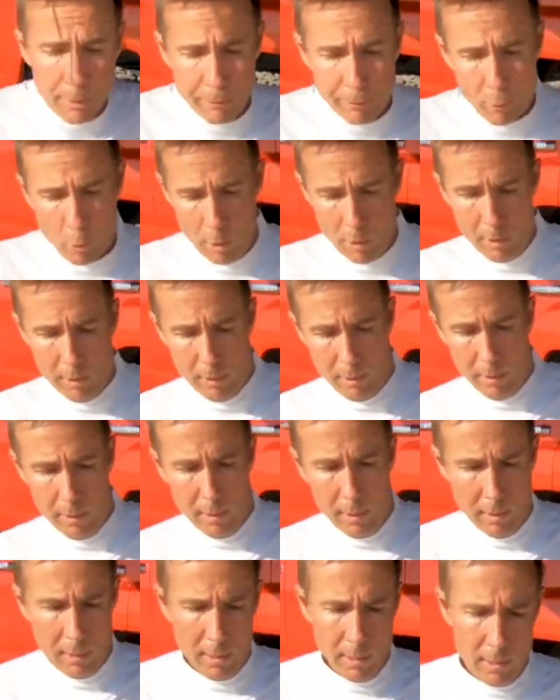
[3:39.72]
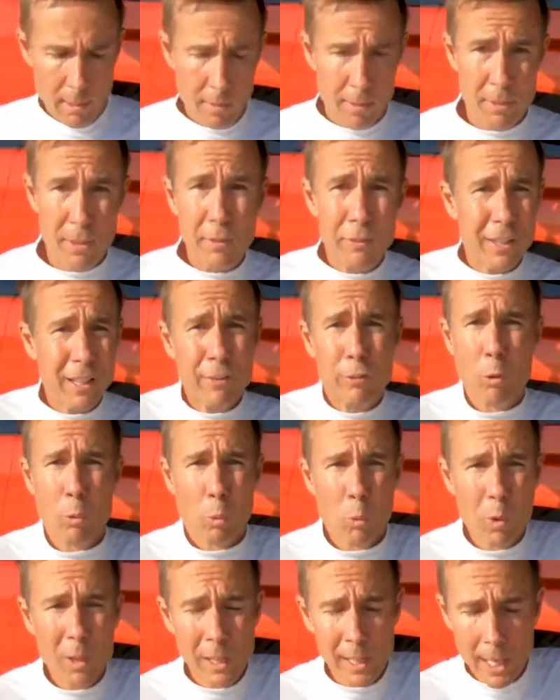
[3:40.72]
before, these things are
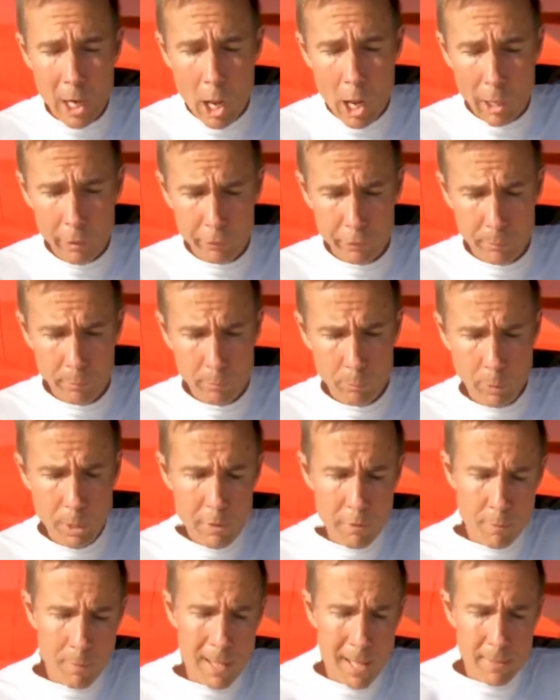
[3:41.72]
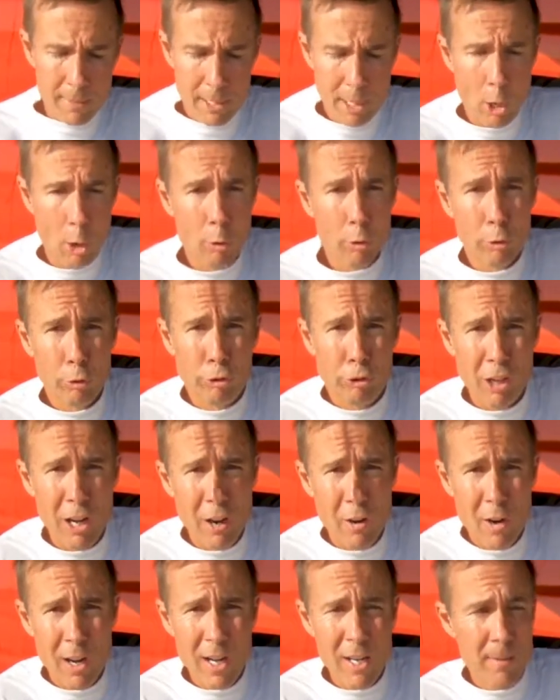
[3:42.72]
really awesome. We've met the owner,
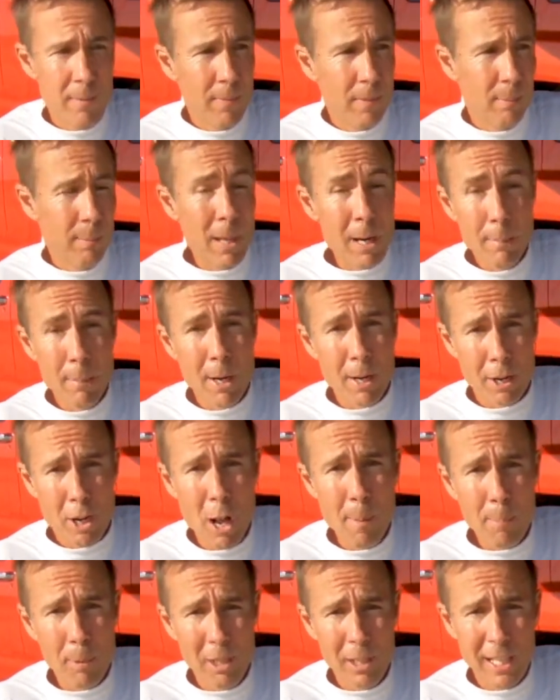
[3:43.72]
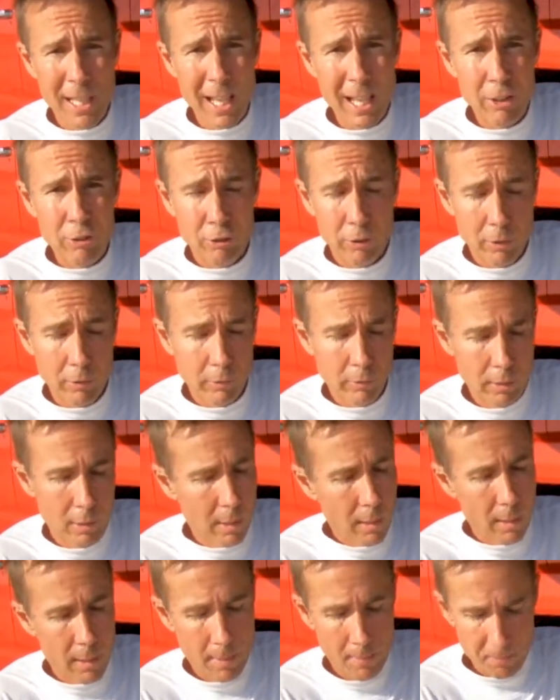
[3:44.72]
Jerry, met him on a couple occasions.
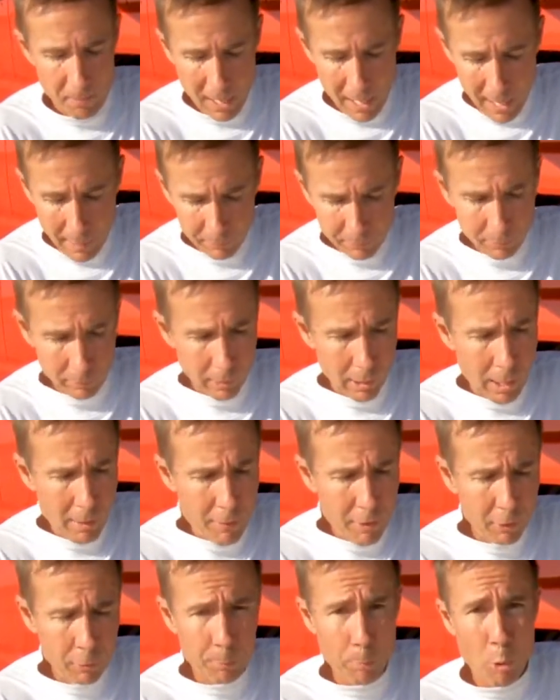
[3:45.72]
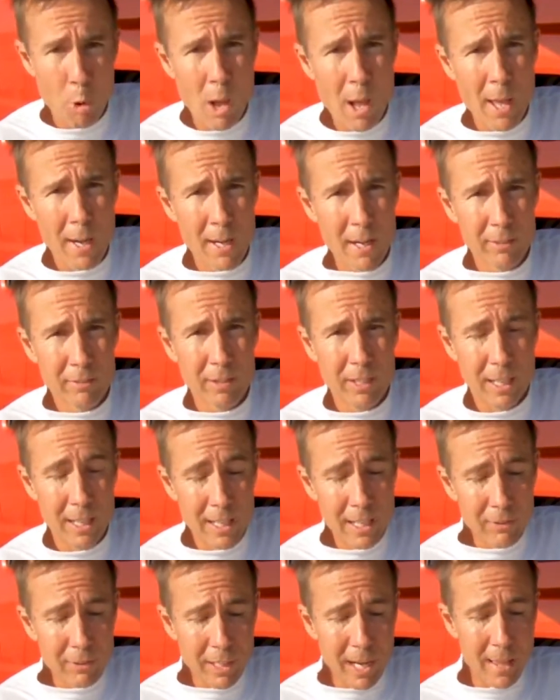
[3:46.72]
Absolutely love his product,
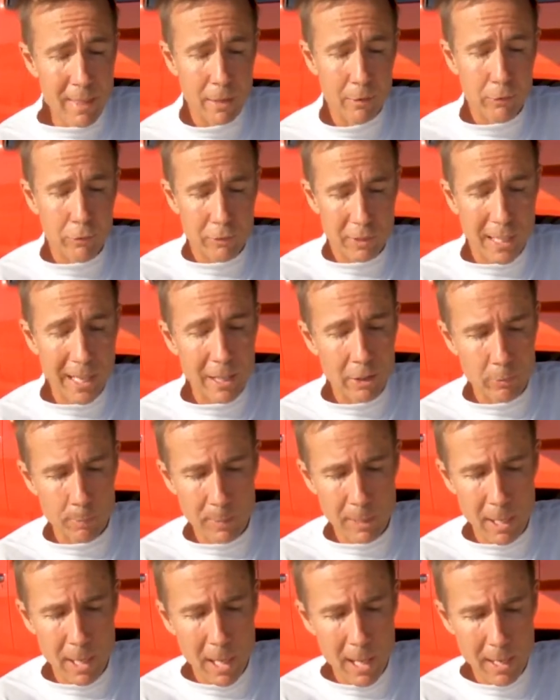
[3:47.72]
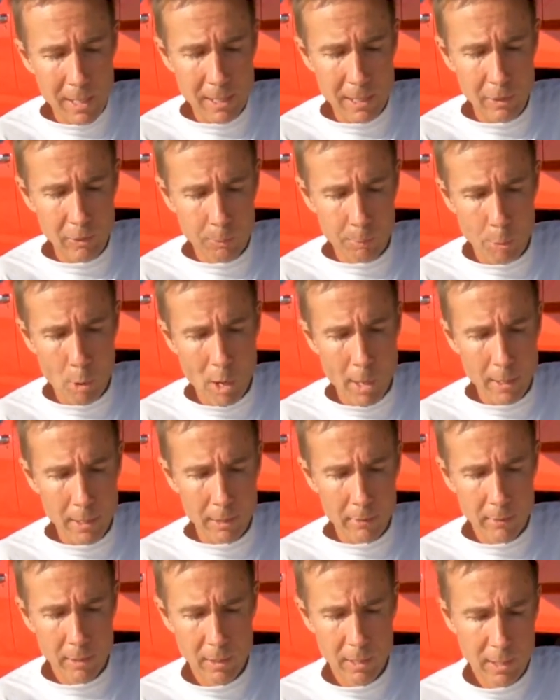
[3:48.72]
and he's a guy that stands behind his
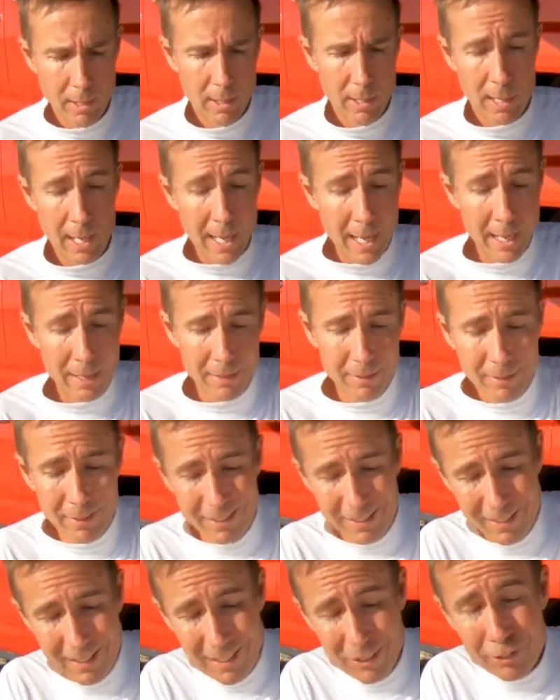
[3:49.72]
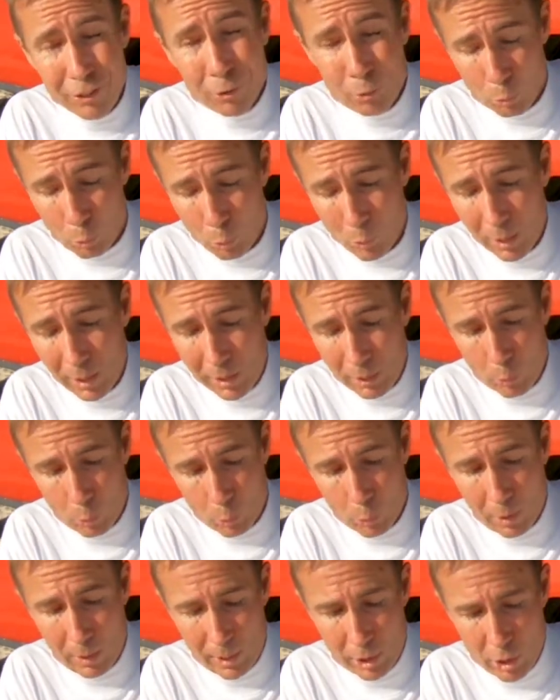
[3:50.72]
product, and it's just really
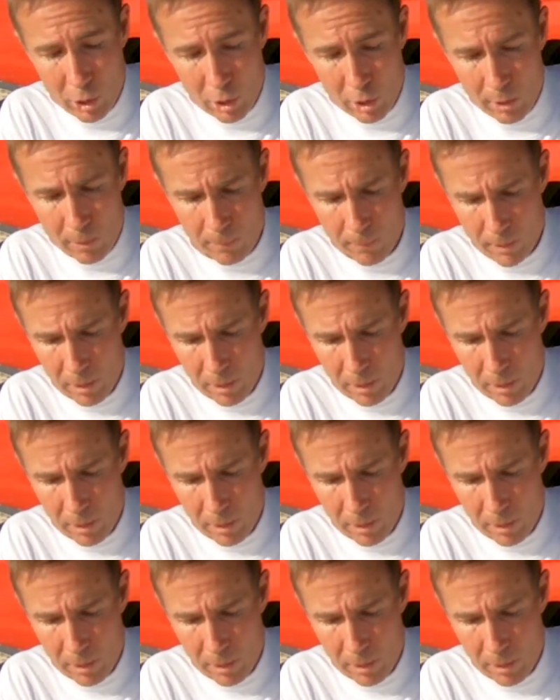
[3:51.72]
good.